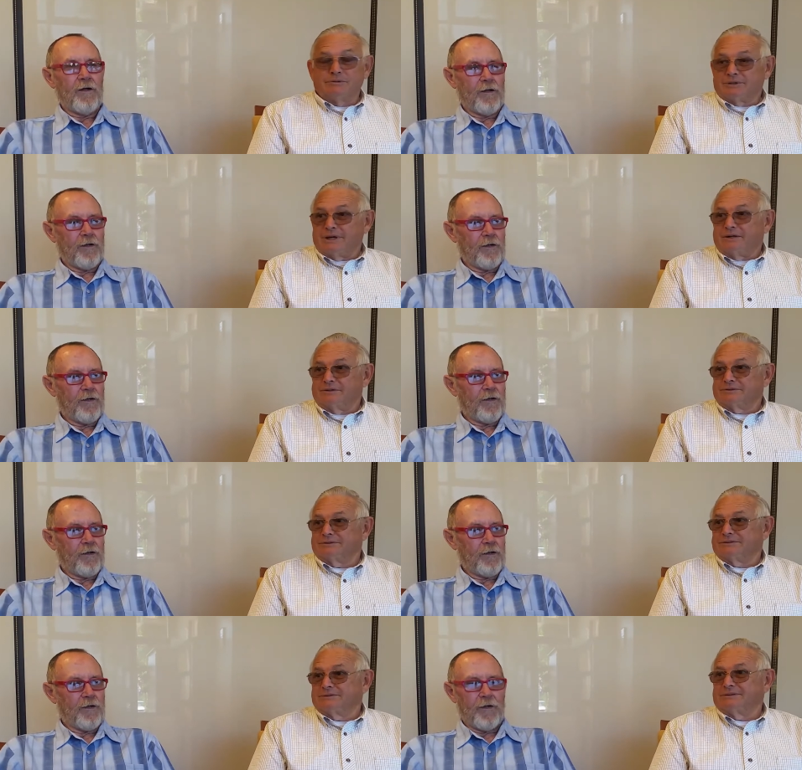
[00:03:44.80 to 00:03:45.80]
Speaker 1: he was
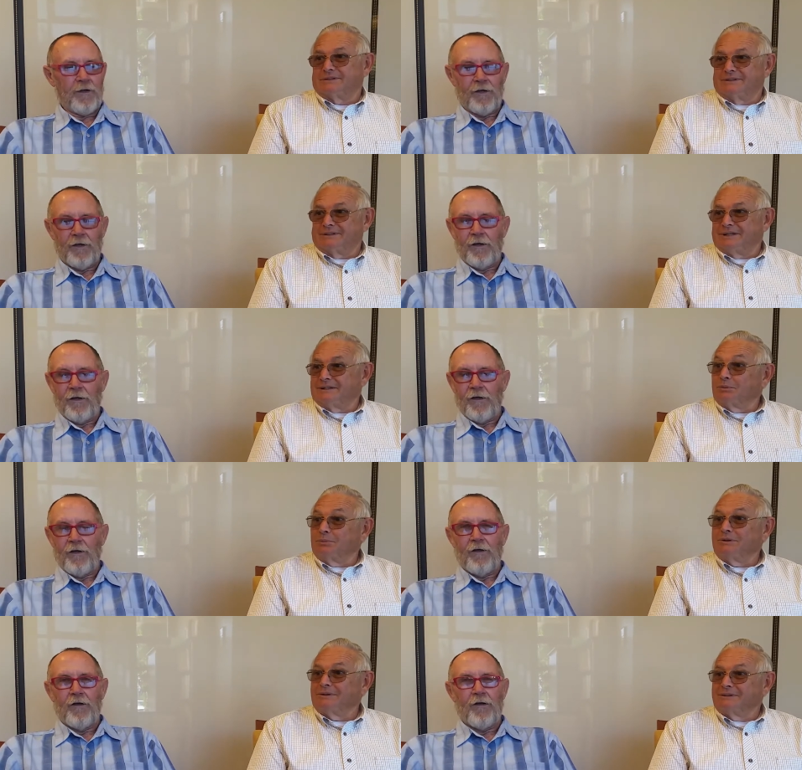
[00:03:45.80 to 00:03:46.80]
housed is, uh, in that little
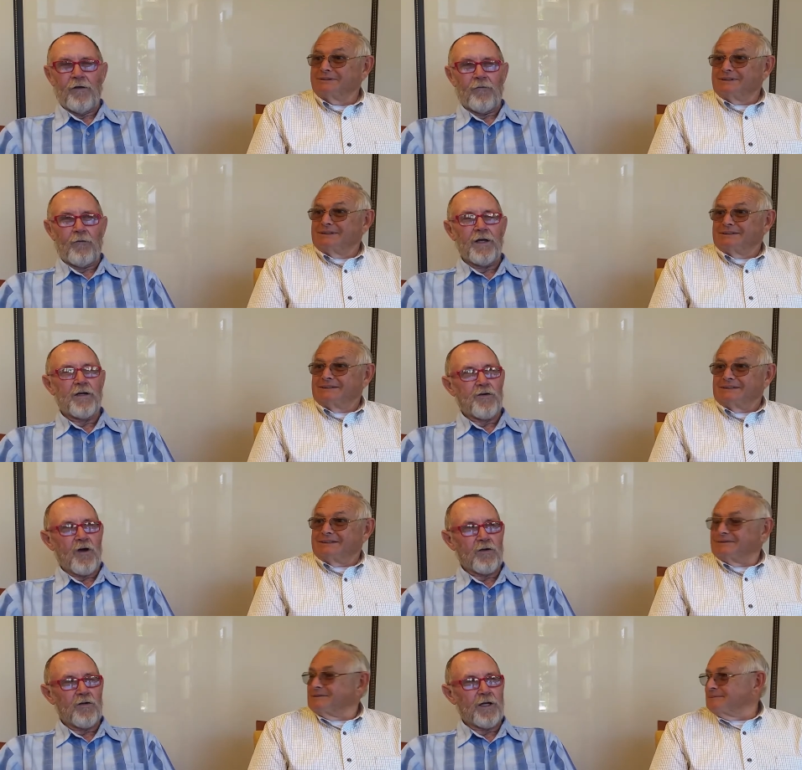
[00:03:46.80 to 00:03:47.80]
building.
Speaker 2: And we had to
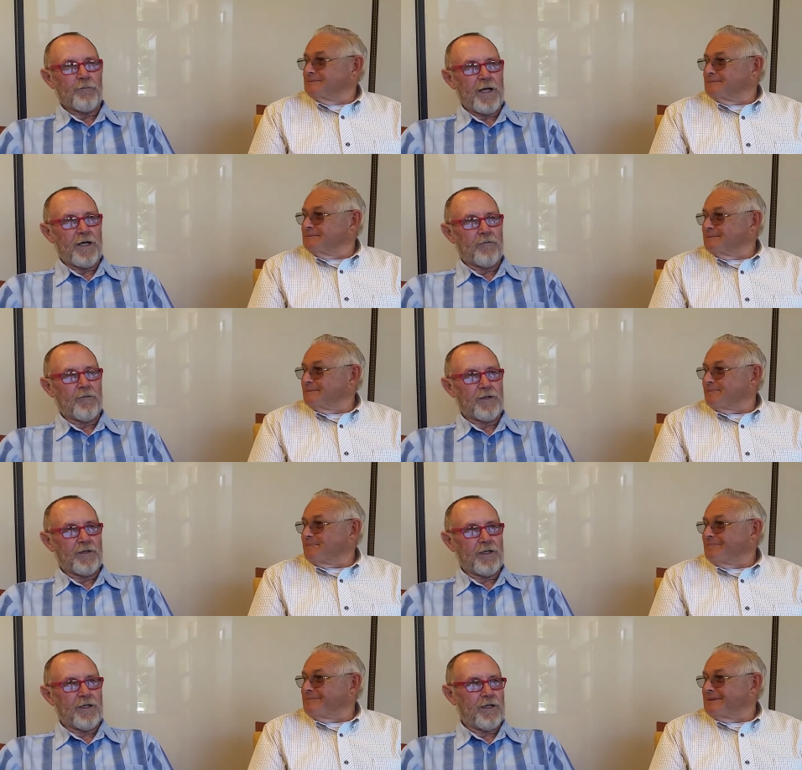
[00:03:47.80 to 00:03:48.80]
talk like mad with
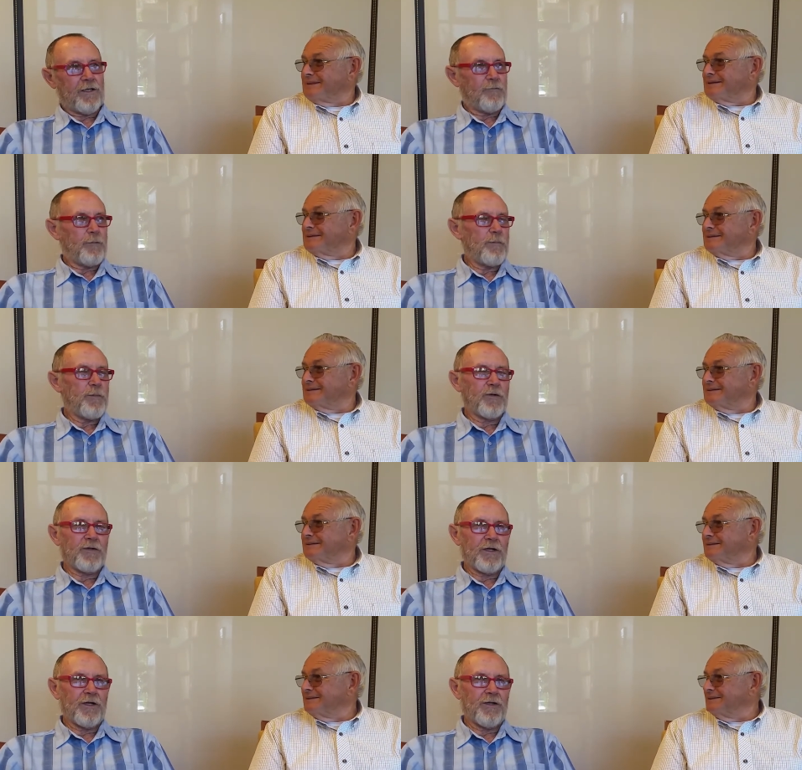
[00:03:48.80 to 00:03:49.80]
the uh, people to
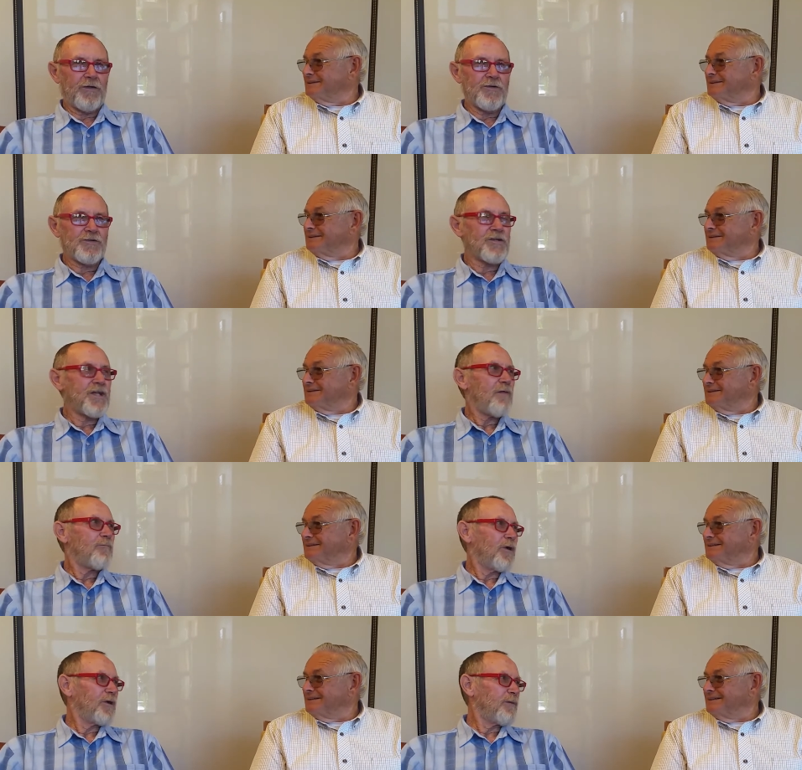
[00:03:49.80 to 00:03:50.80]
get the use of that
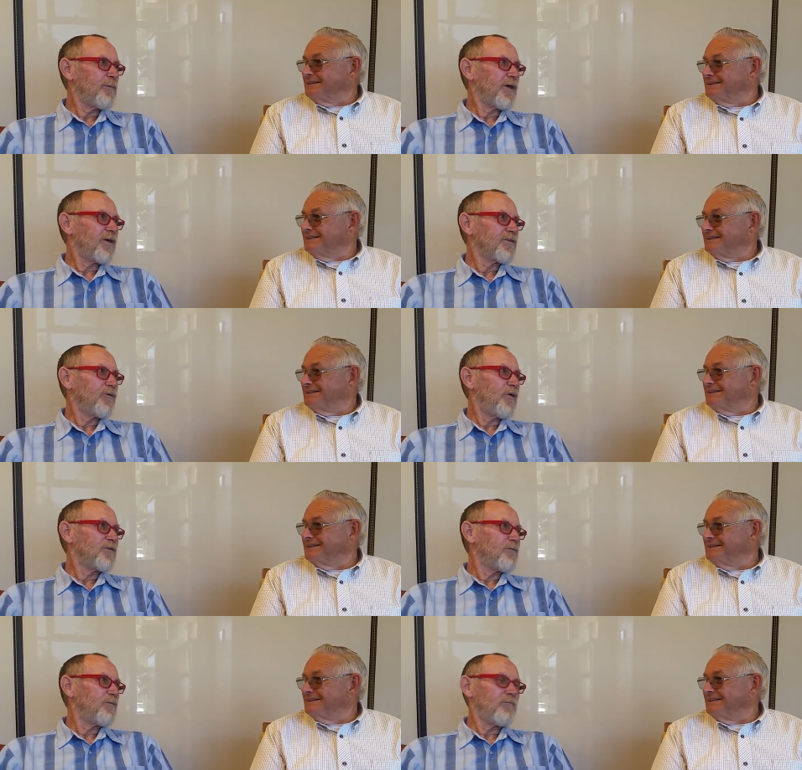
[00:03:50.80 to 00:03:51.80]
building because it
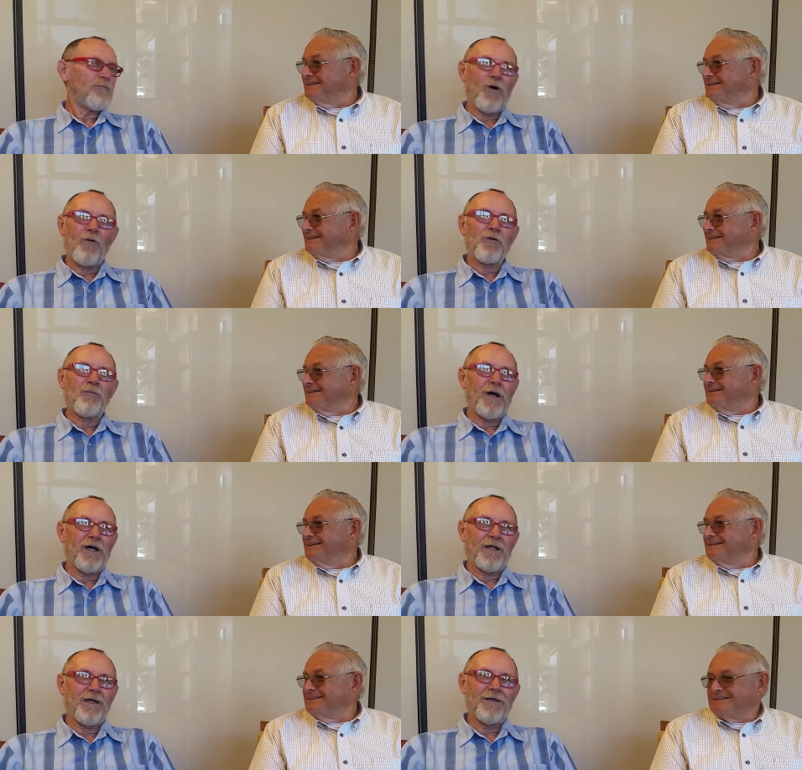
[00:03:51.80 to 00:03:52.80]
wasn't owned by
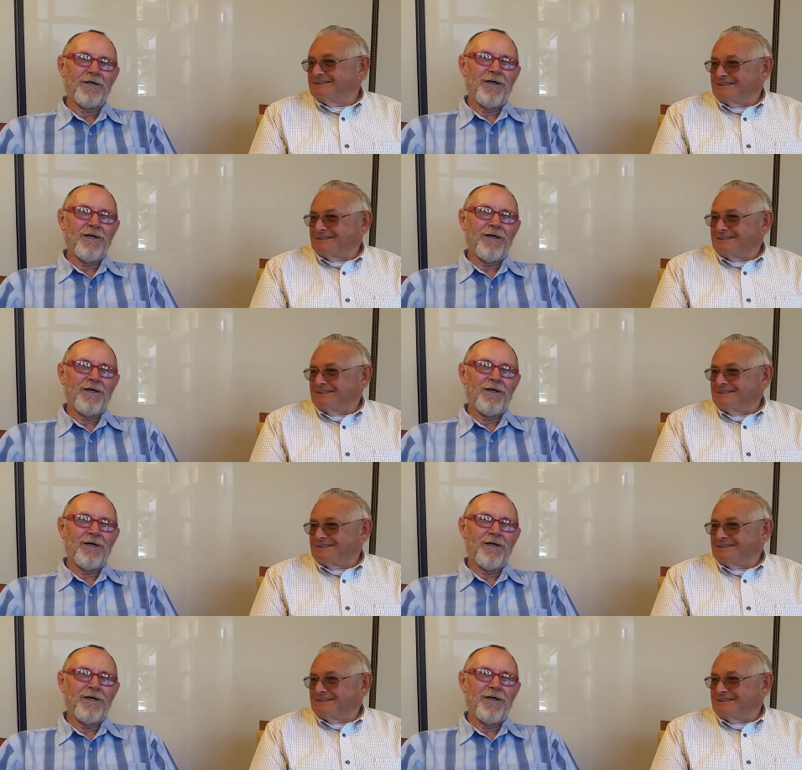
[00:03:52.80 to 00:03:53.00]
the